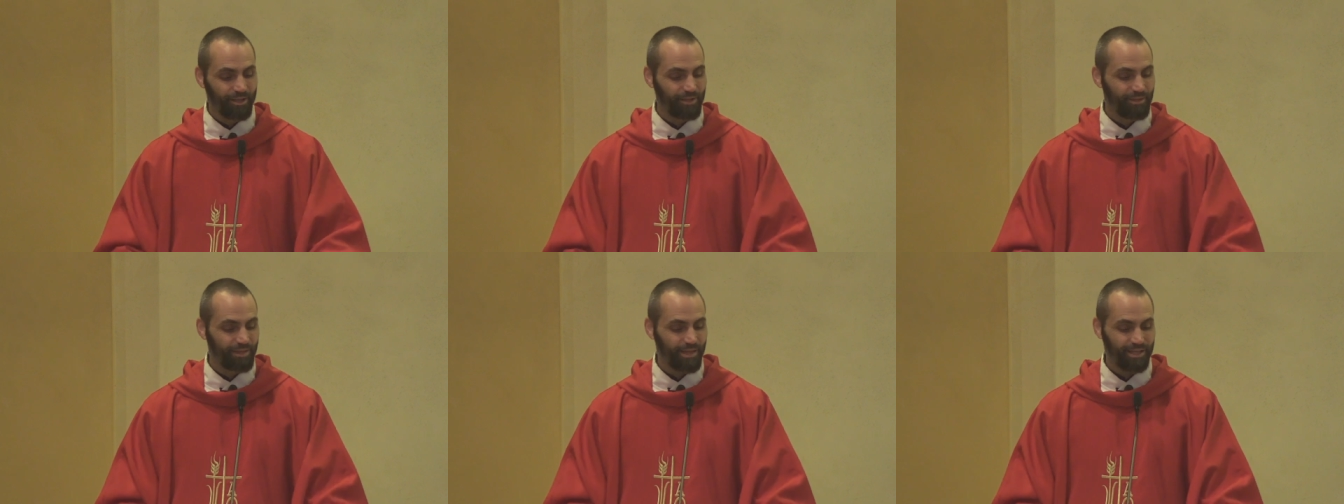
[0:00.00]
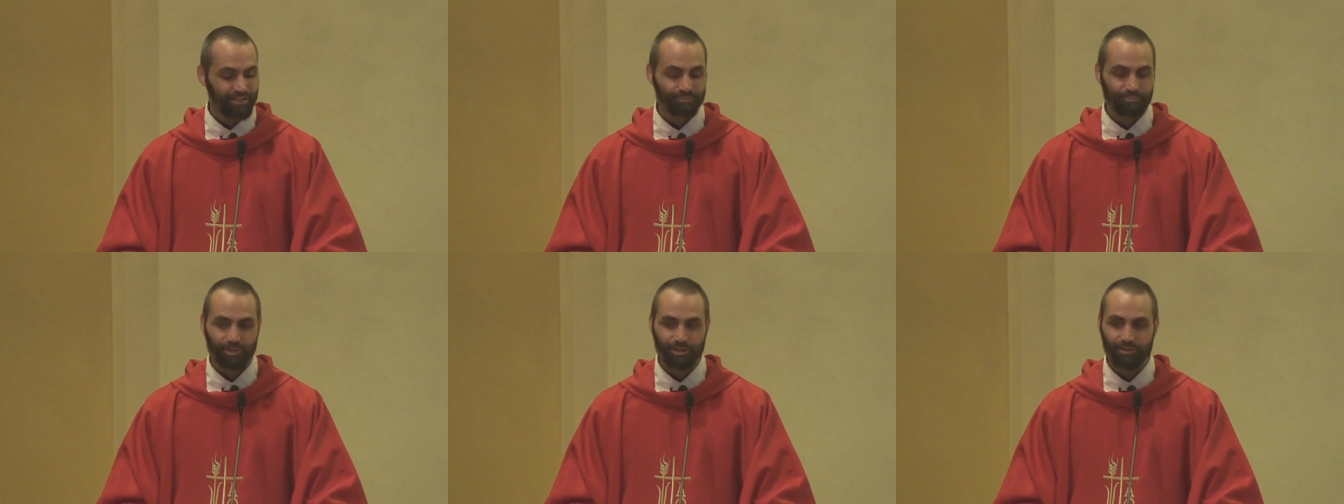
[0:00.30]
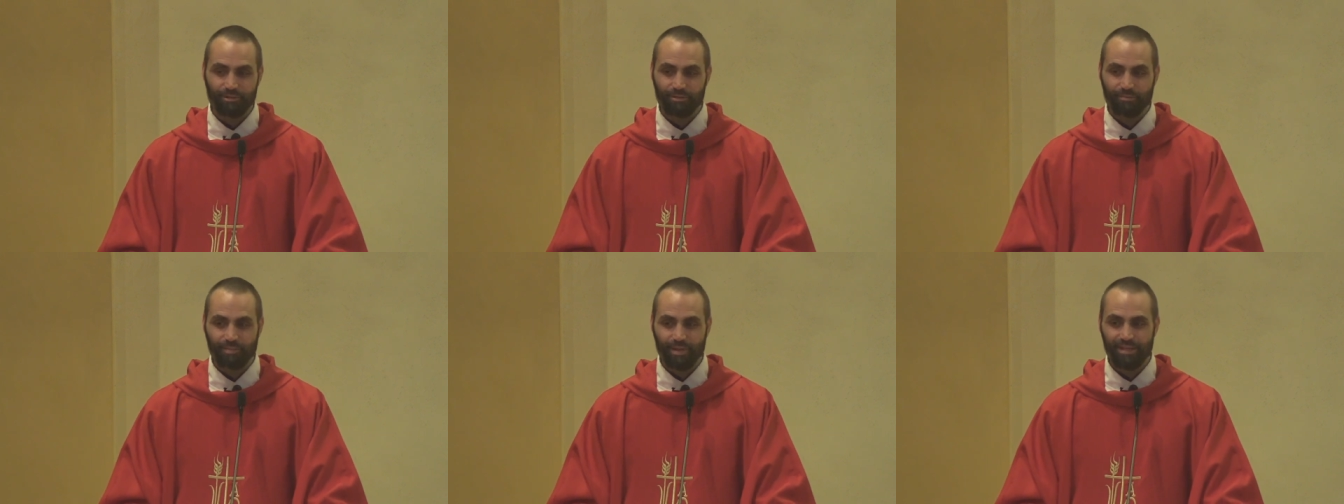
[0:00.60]
that's part of
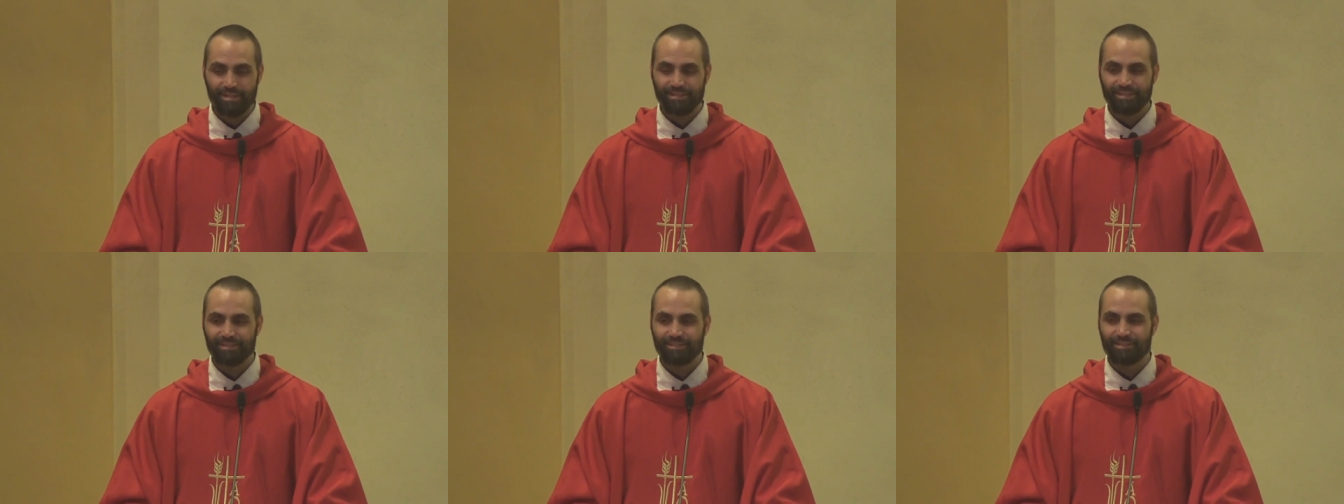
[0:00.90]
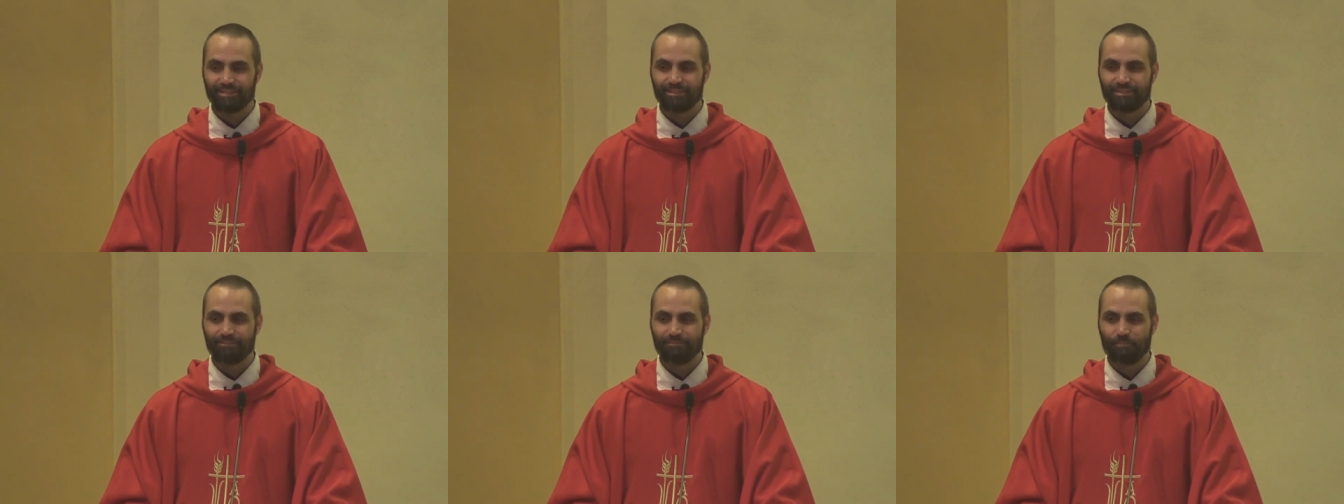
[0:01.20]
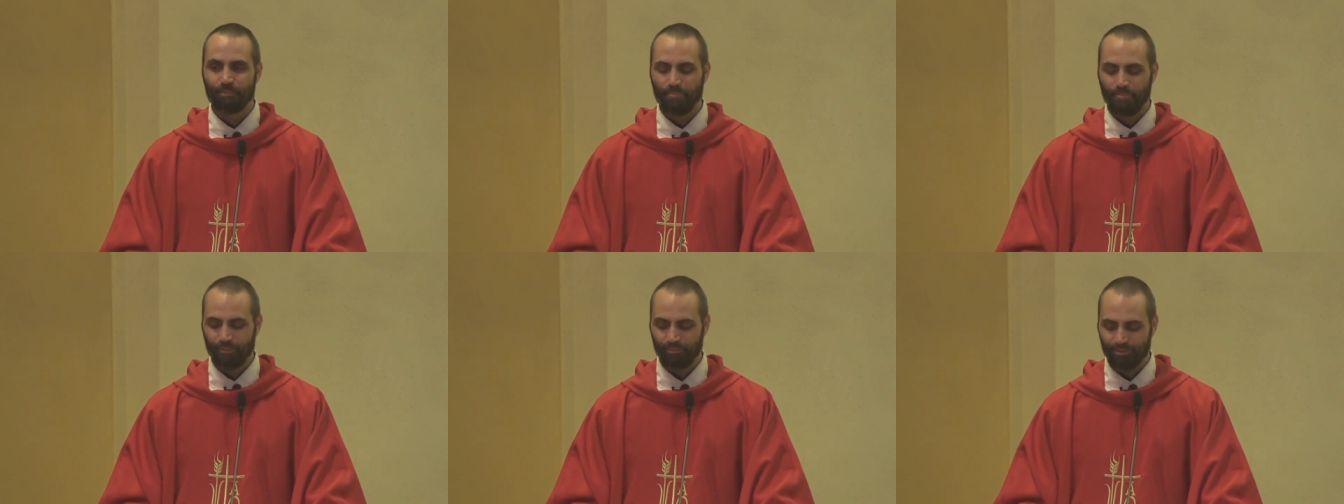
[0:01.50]
the message.
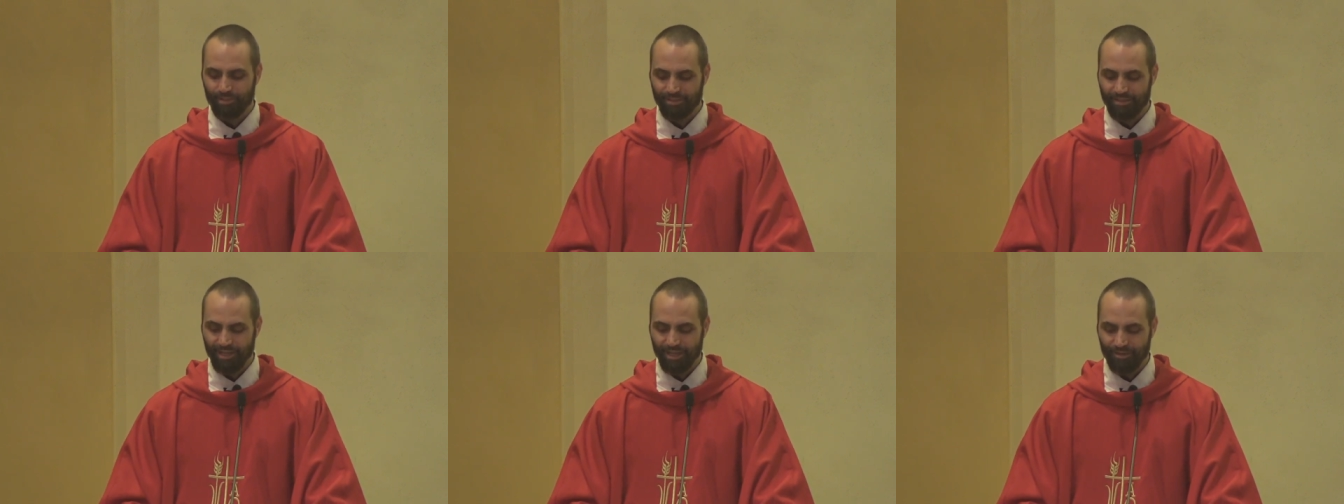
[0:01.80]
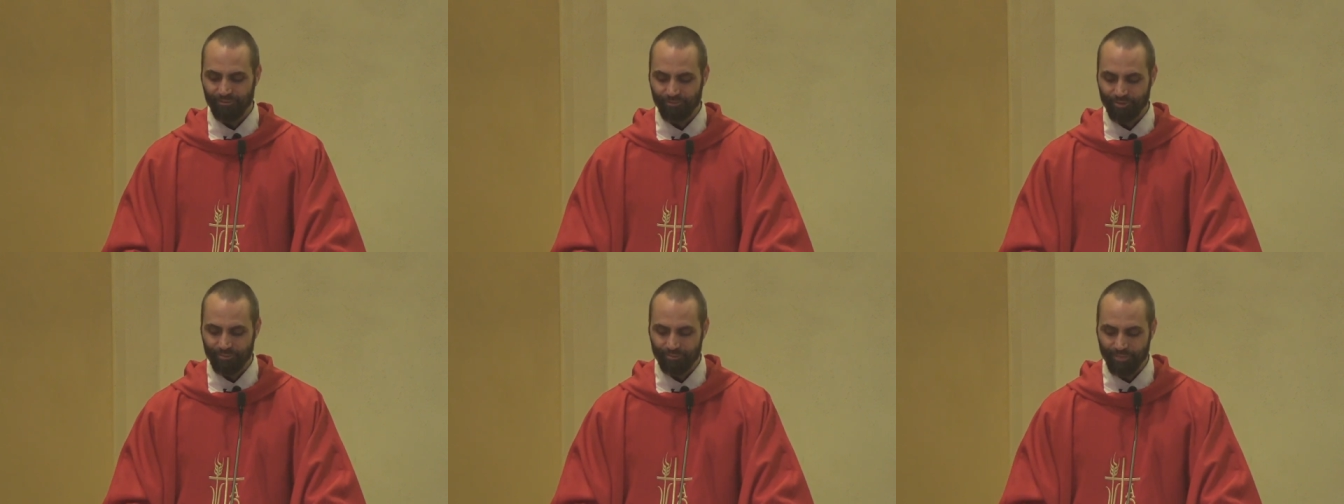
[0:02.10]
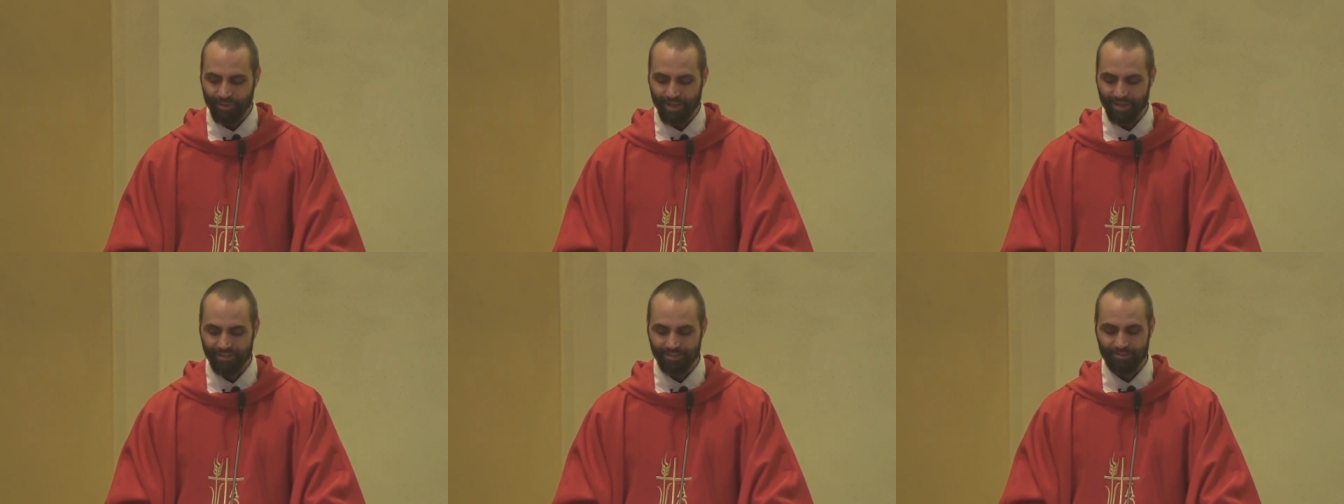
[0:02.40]
We're saying,
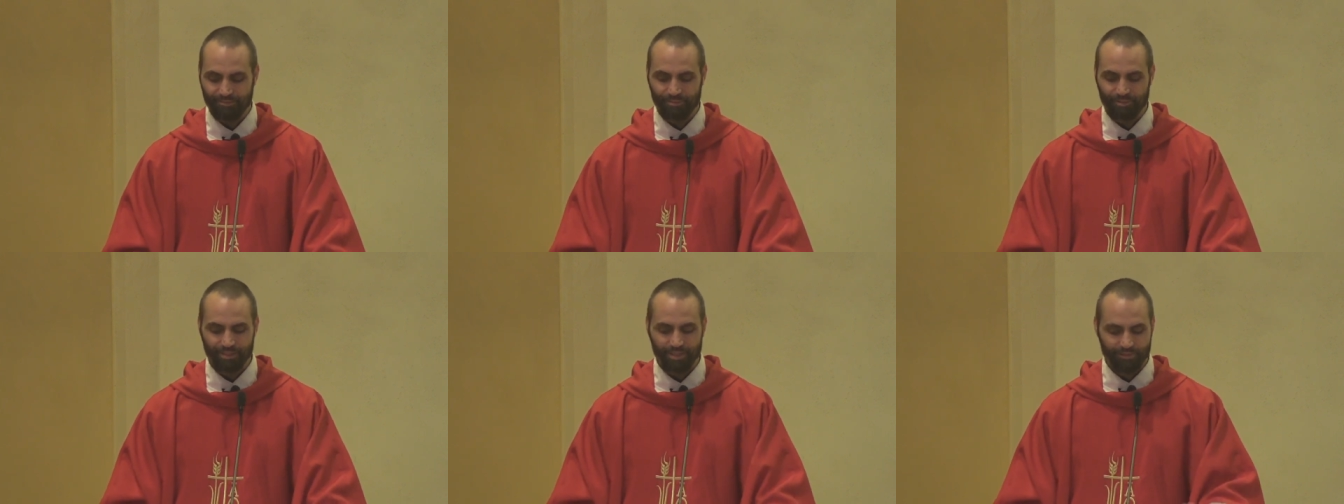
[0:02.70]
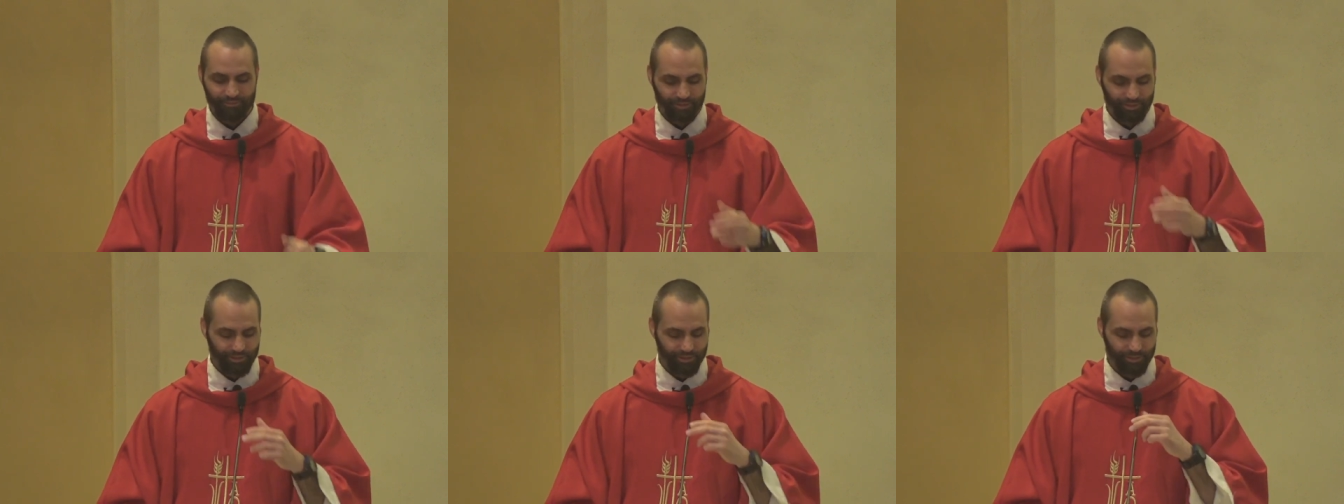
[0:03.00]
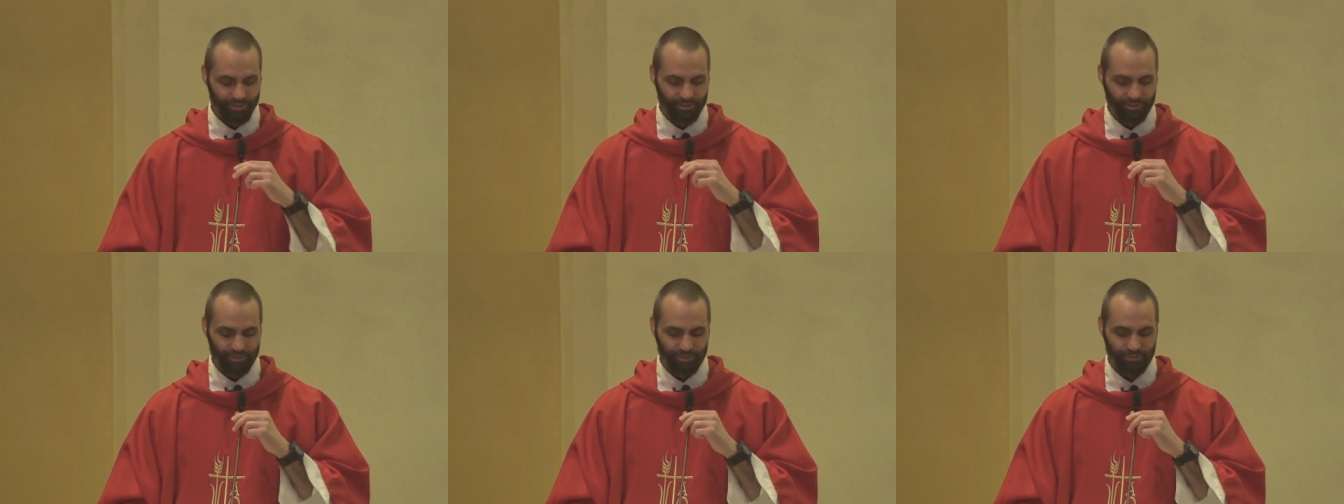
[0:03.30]
repent and believe the
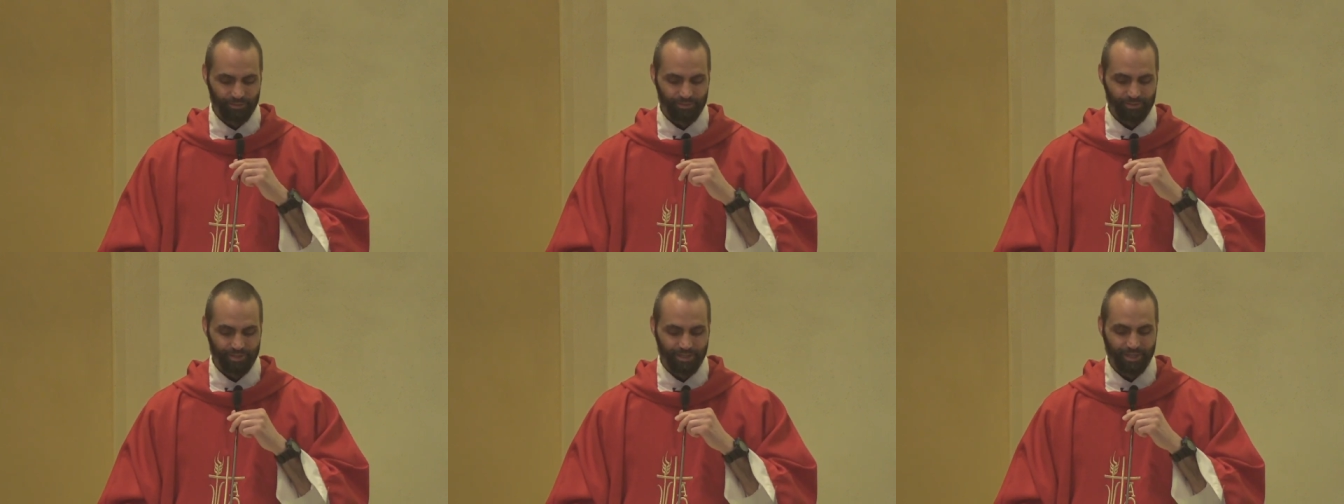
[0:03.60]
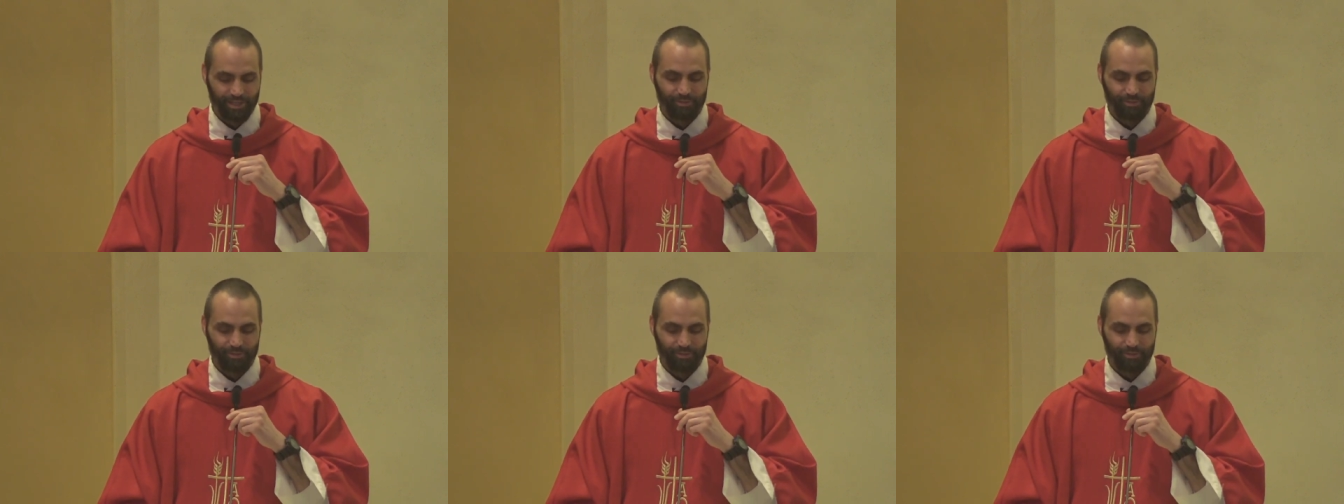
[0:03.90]
good news.